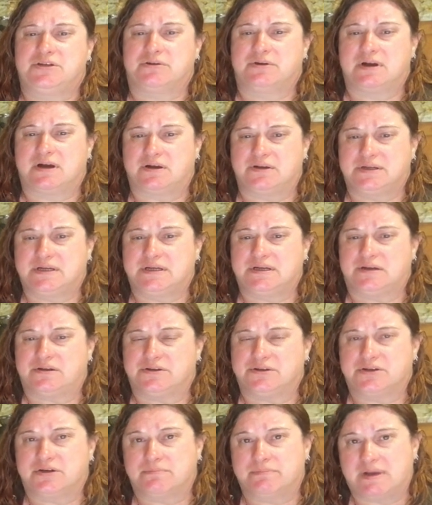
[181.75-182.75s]
your L D
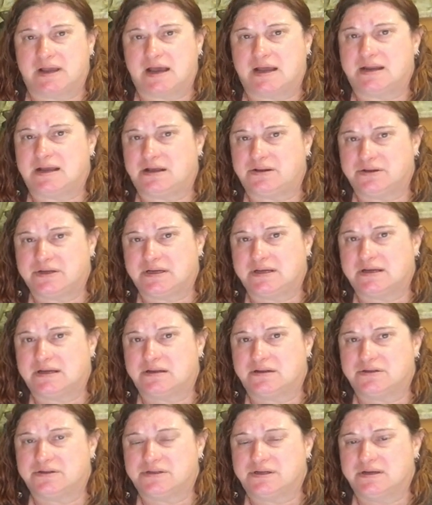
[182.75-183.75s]
Ls, your bad L D
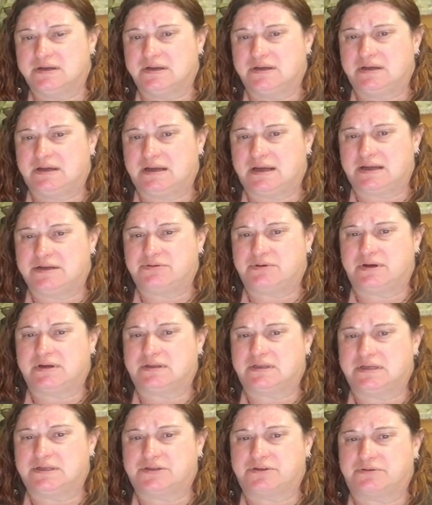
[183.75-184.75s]
Ls and
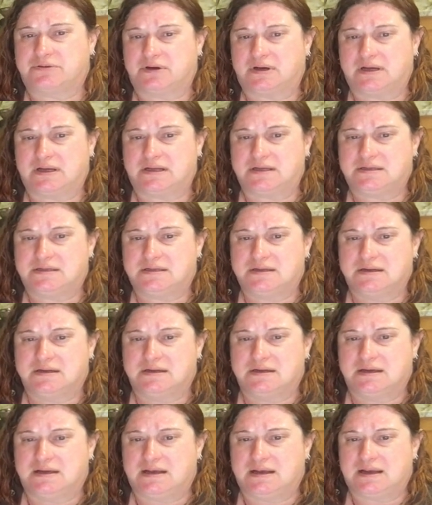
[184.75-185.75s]
triglycerides,
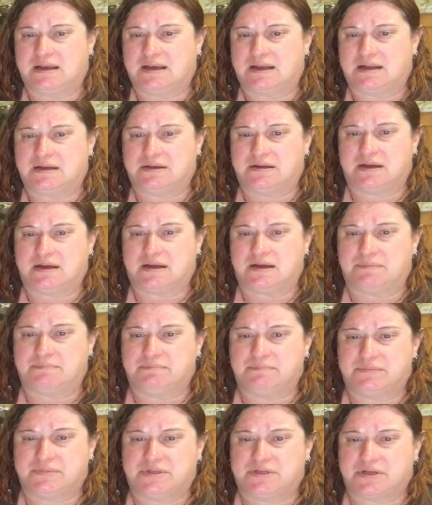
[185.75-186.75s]
and uh,
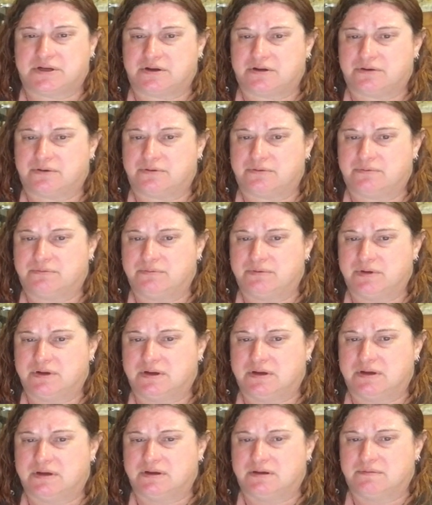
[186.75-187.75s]
so
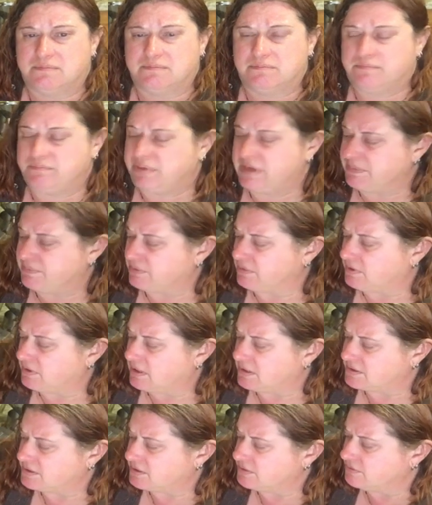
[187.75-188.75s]
people
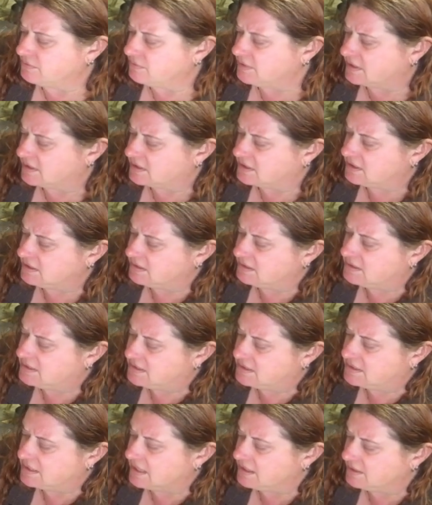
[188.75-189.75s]
also
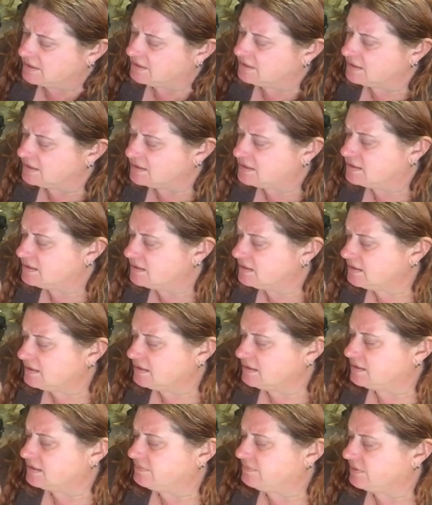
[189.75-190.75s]
say that this
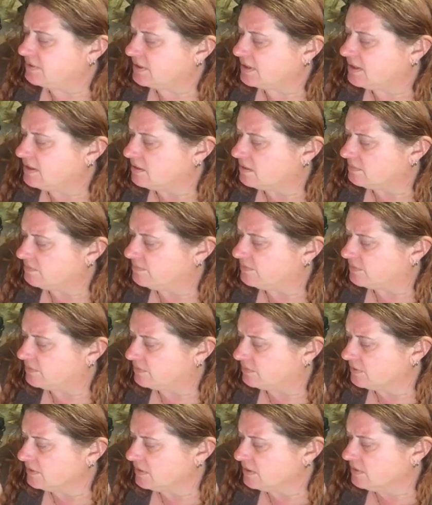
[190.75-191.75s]
is very
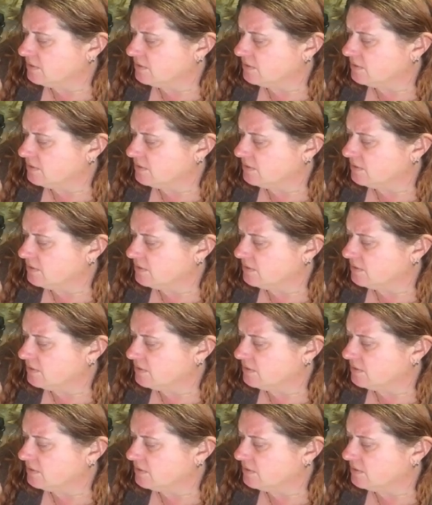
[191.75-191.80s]
helpful